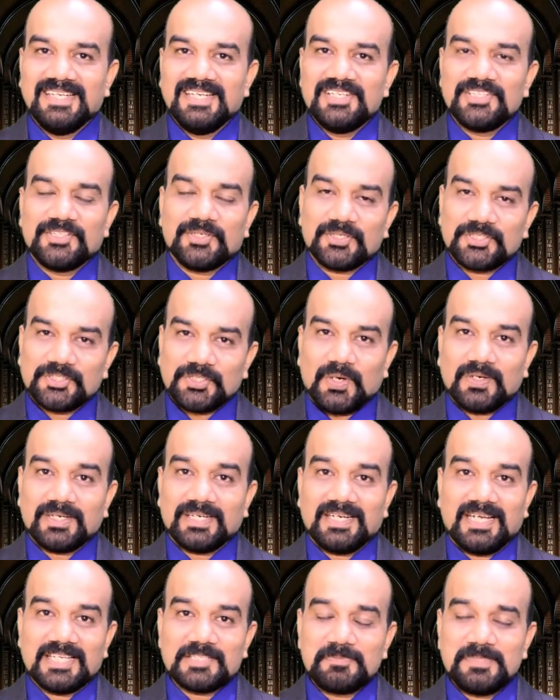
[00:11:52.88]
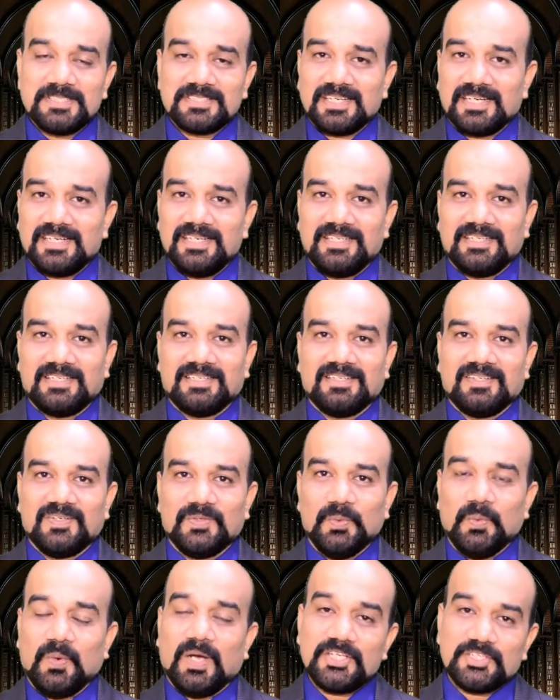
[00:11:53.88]
She was shocked and asked me, Stanley,
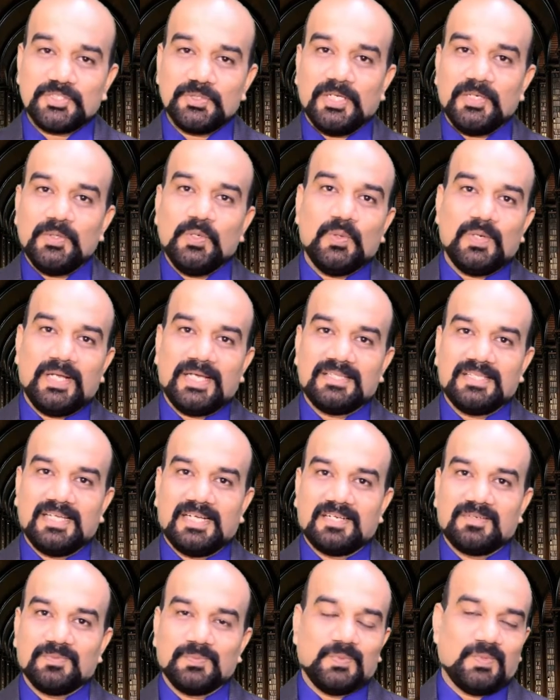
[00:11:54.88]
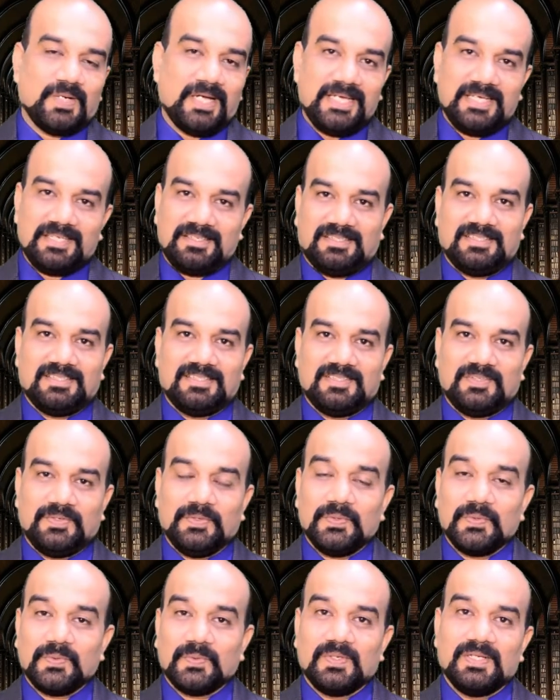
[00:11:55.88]
why should I go like that? Why?
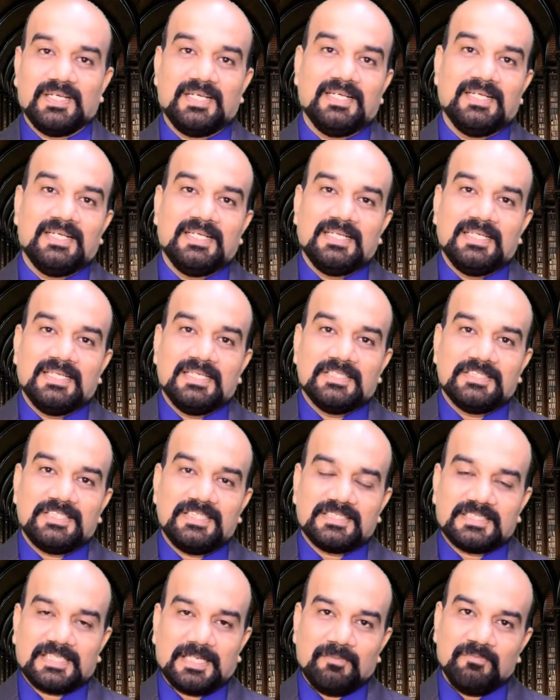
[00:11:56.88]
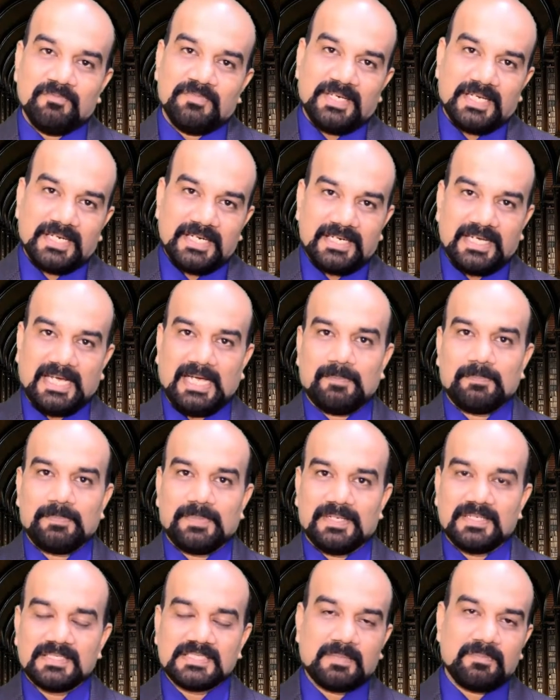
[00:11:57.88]
No. See, somewhere it
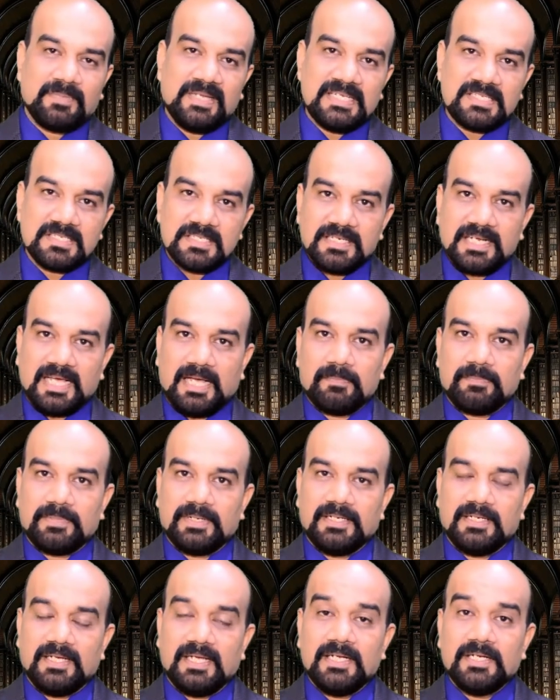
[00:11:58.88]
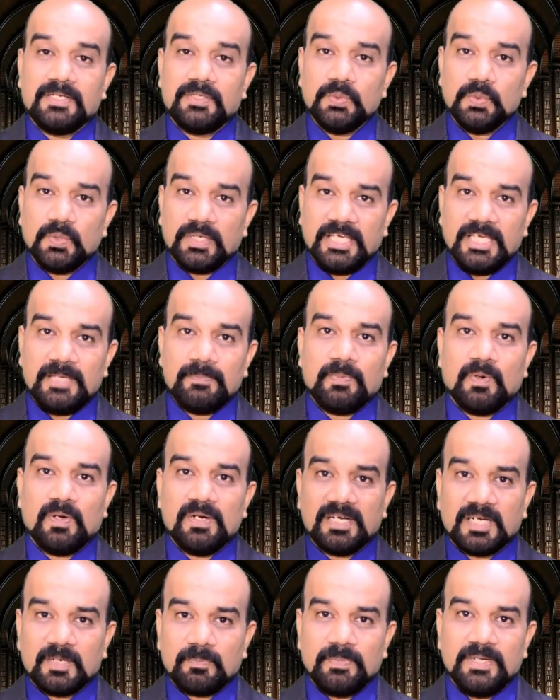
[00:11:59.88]
happened, some incident happened, and you keep
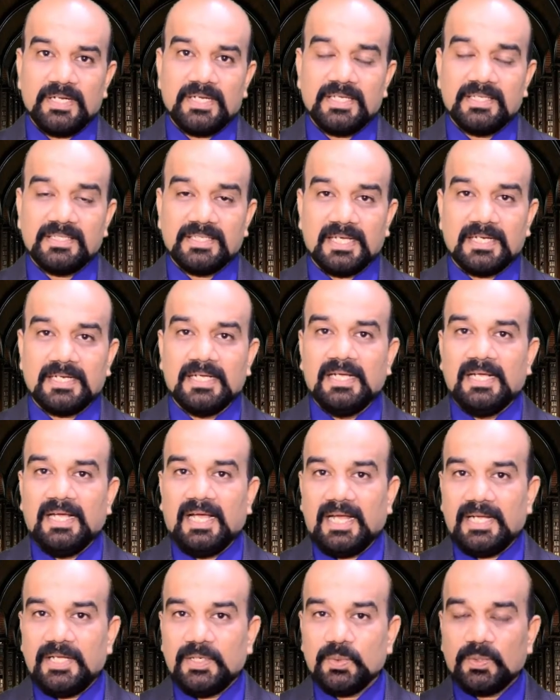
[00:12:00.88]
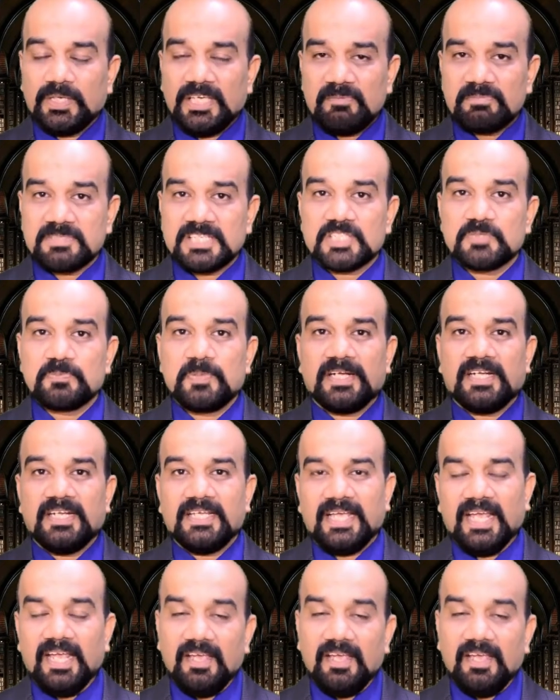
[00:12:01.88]
on repeating that, and you keep suspecting